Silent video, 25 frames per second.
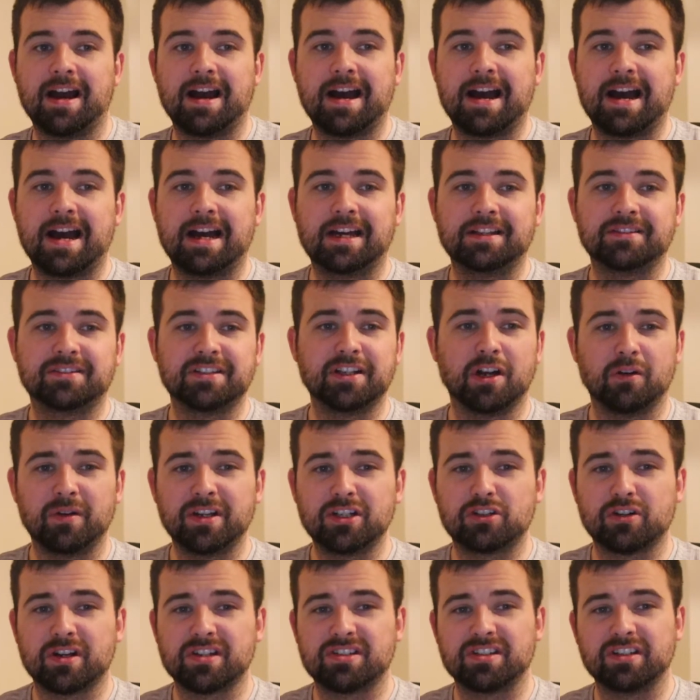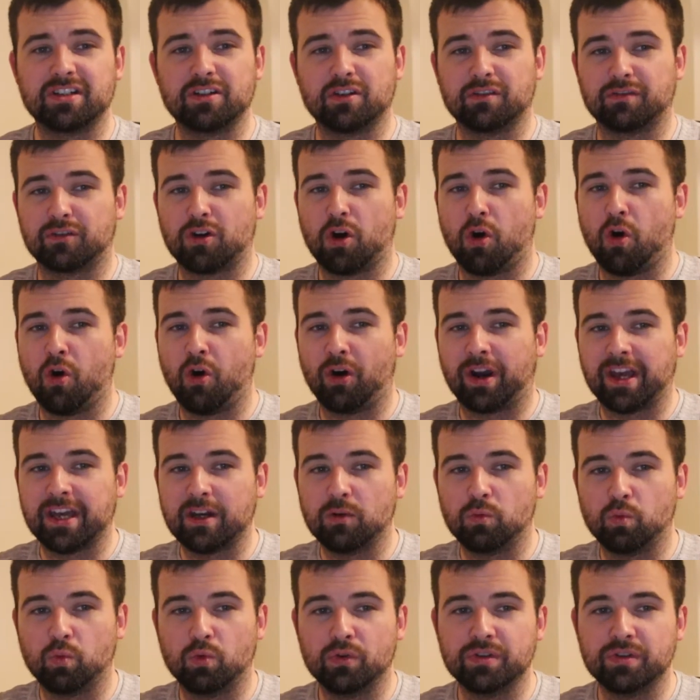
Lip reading: And, you know, interesting enough, Cork hit